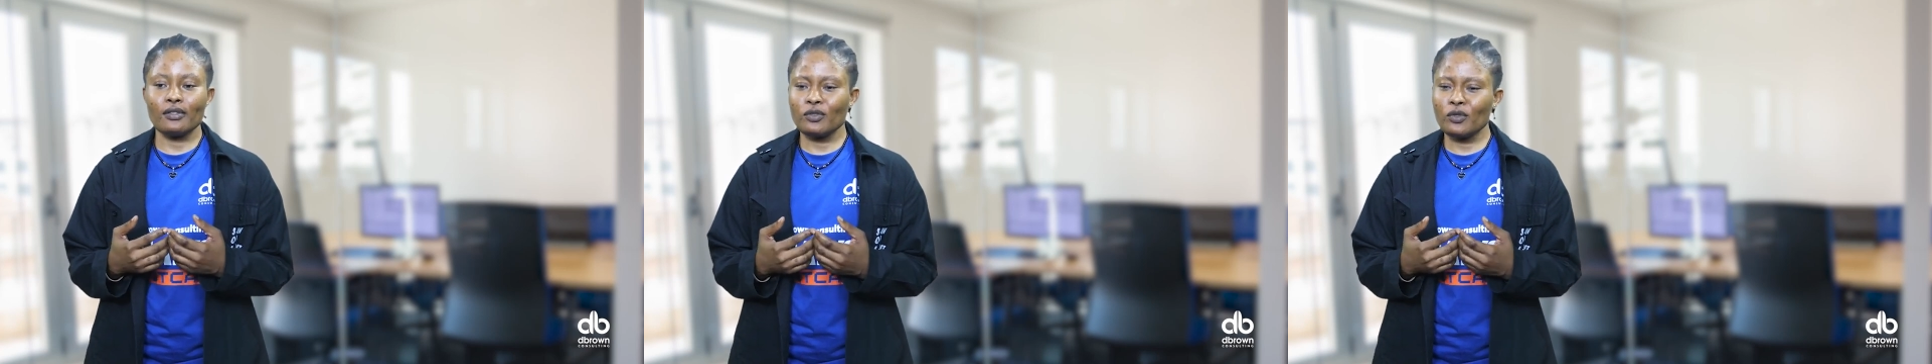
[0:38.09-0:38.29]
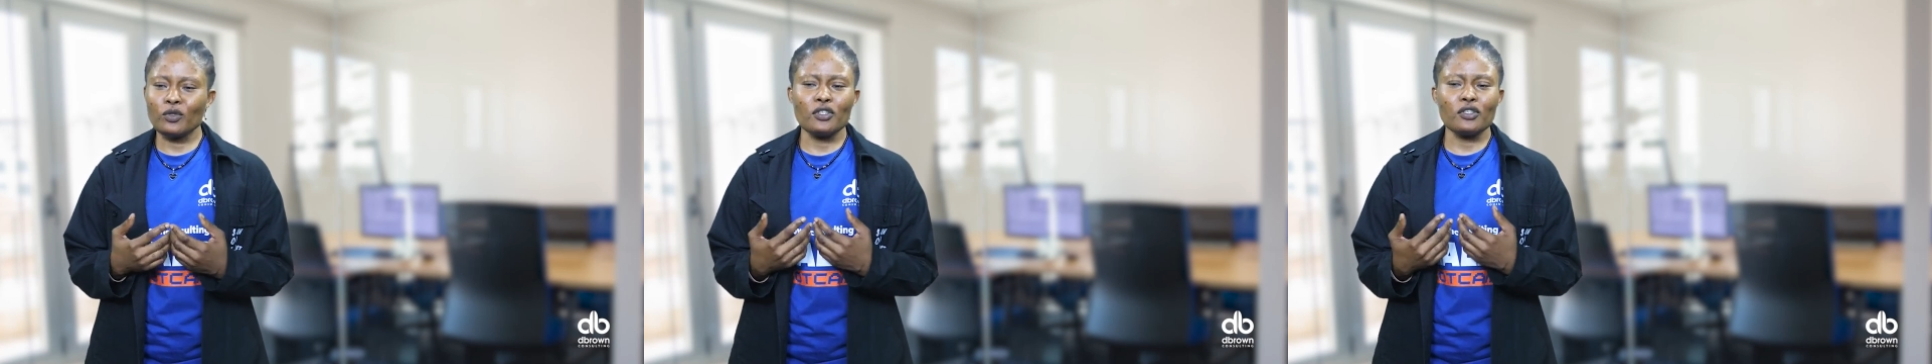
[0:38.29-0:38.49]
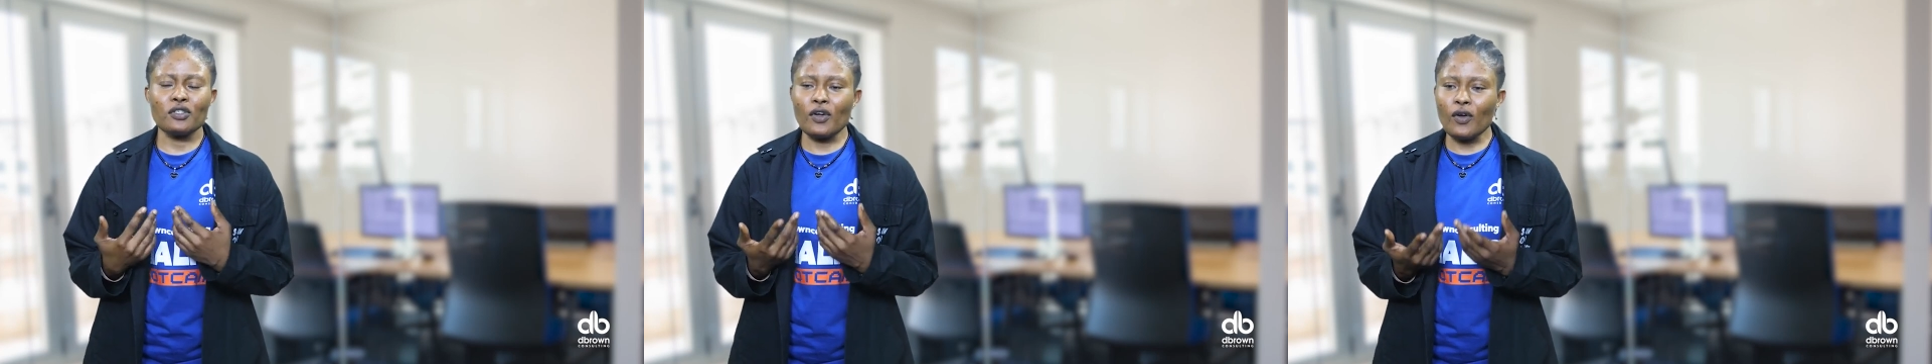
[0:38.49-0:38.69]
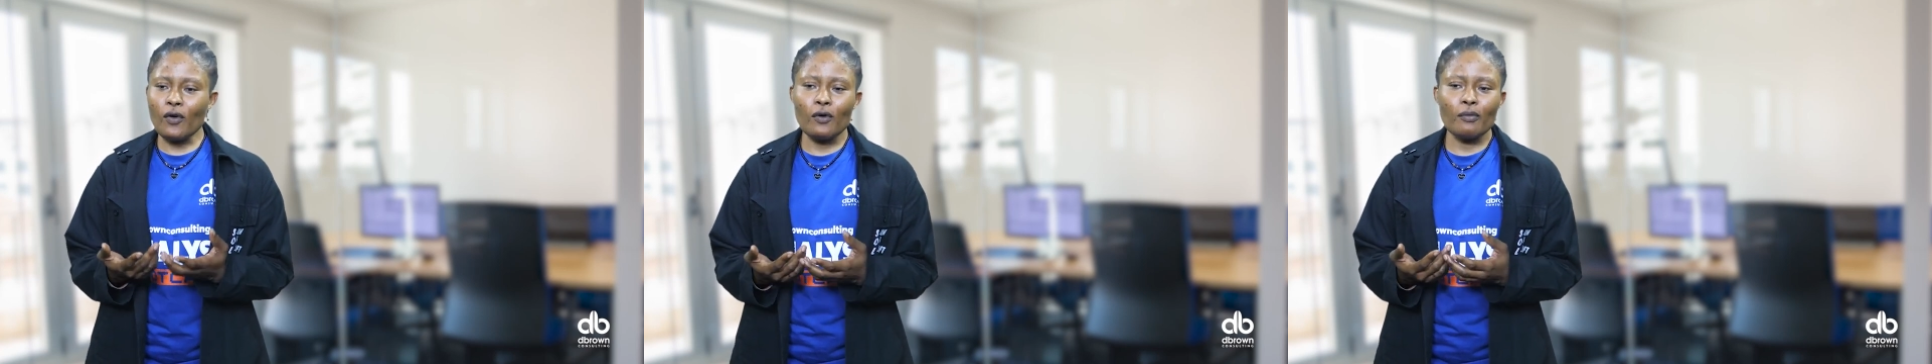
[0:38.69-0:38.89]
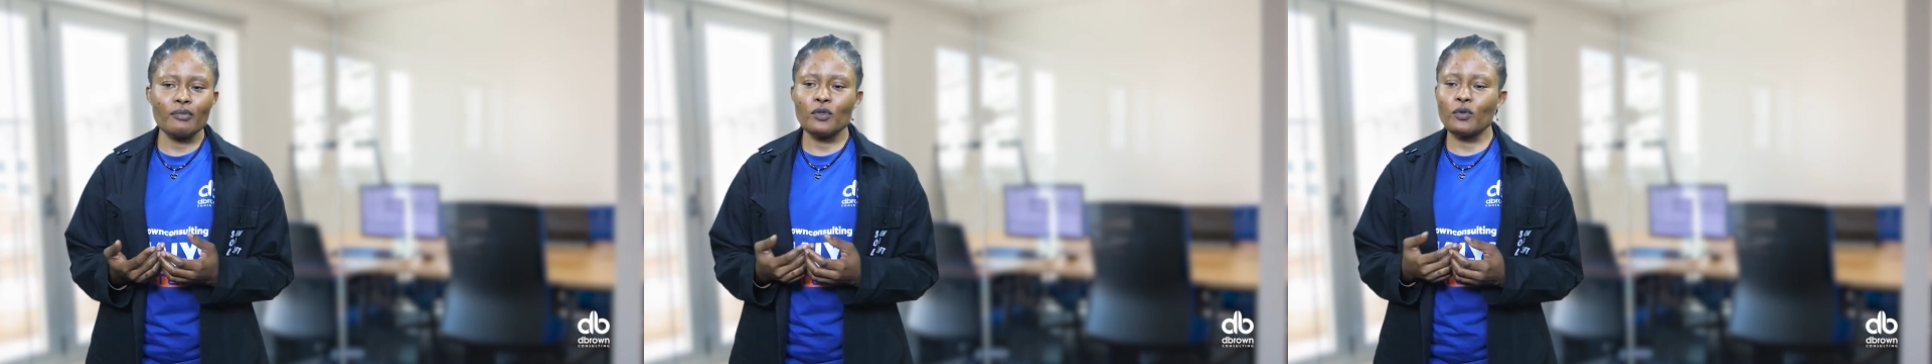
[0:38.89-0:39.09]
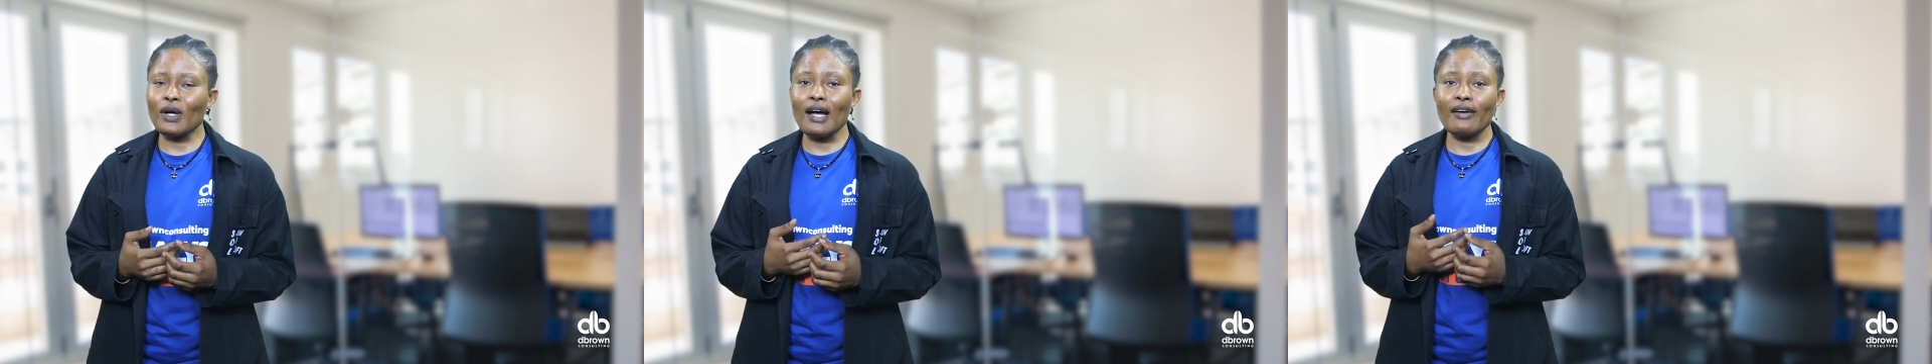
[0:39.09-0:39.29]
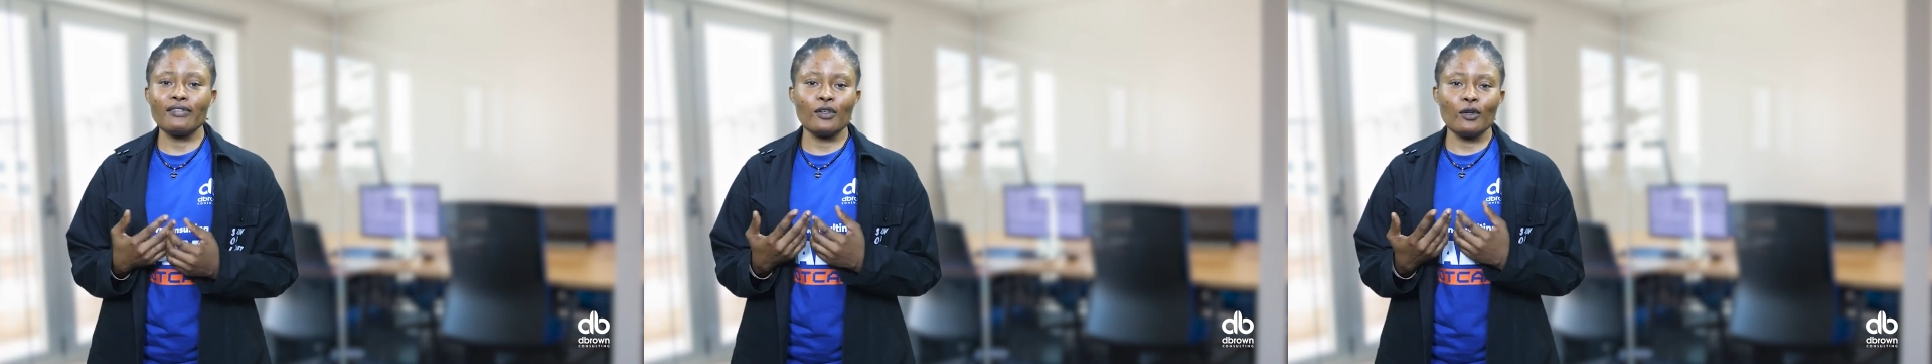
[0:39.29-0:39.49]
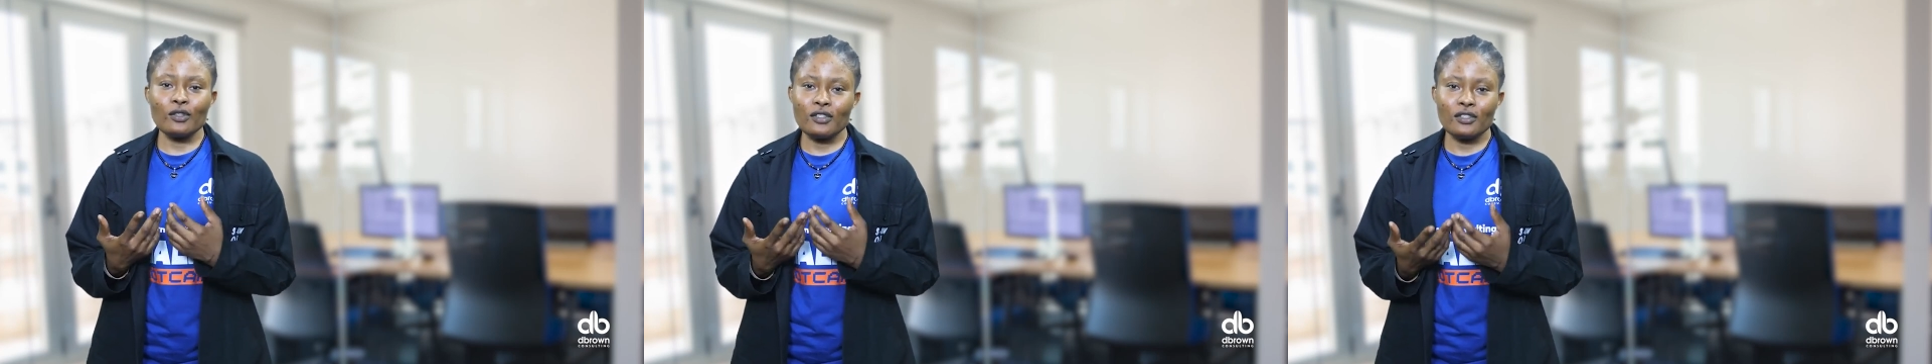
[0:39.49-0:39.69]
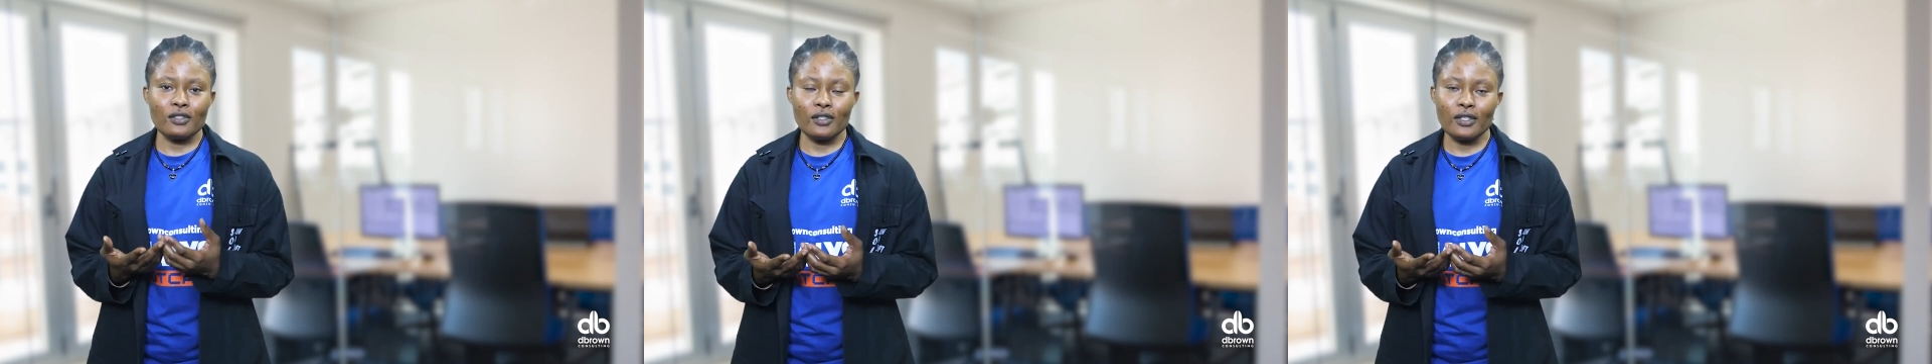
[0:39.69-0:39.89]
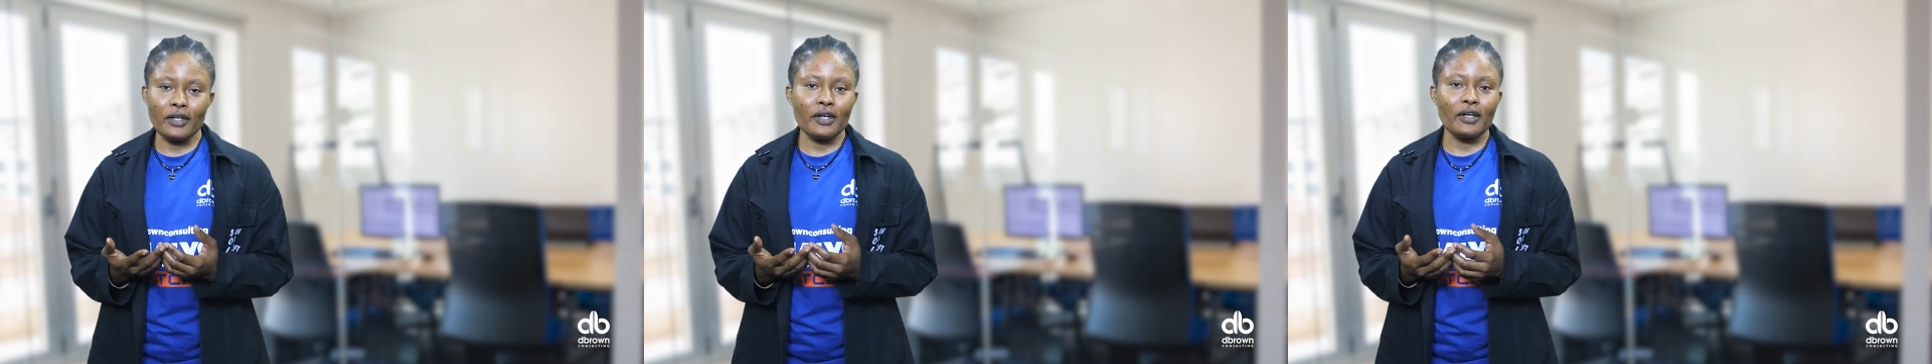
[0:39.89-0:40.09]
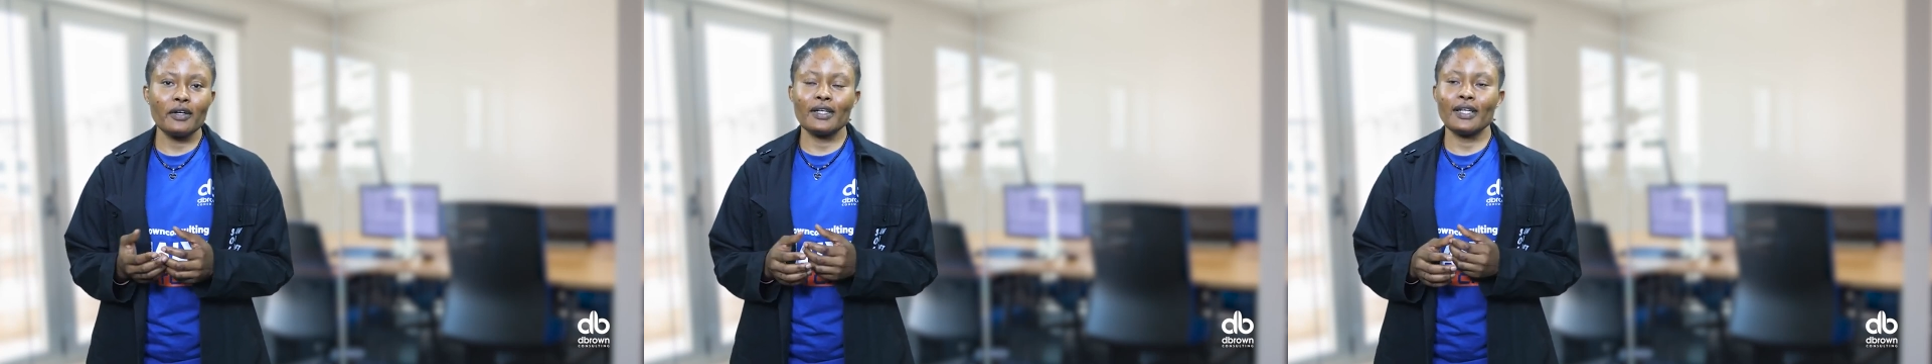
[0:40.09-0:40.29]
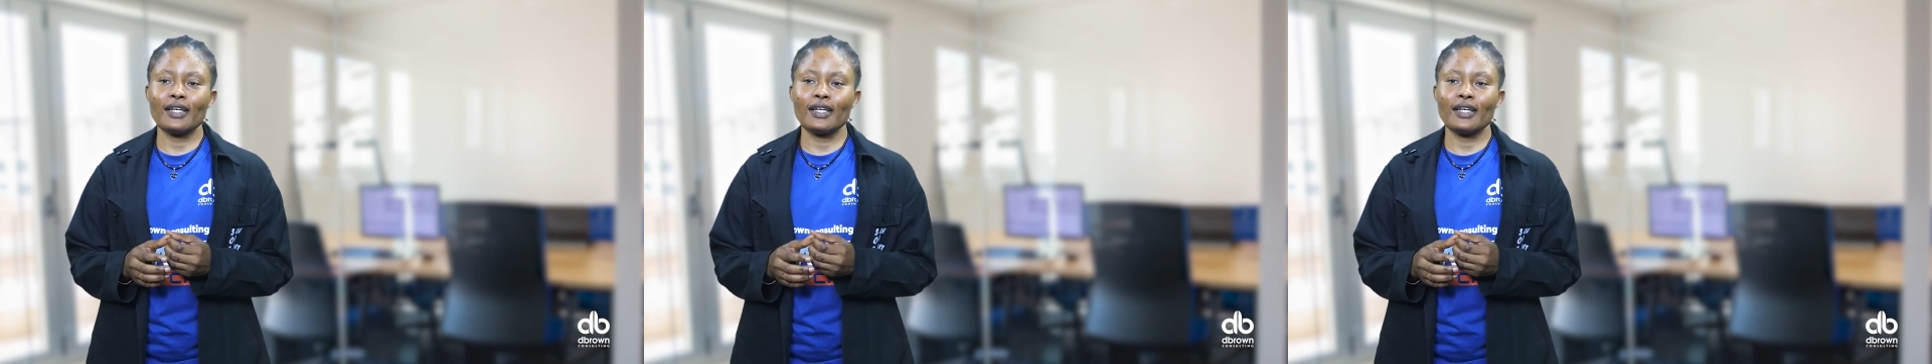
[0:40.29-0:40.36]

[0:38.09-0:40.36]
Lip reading: you know, just come, you have lots to learn.